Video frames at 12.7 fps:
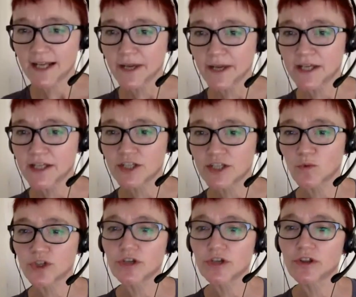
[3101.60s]
asks, what are
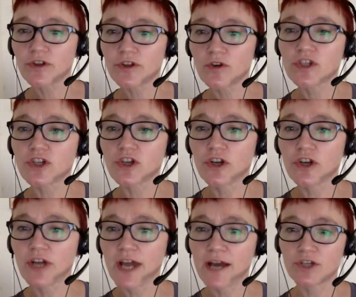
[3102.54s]
your thoughts on
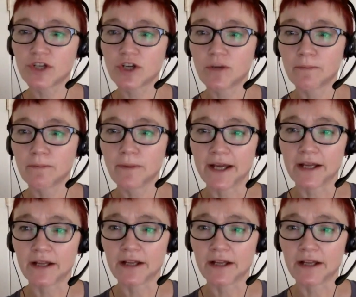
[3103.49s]
how to compile?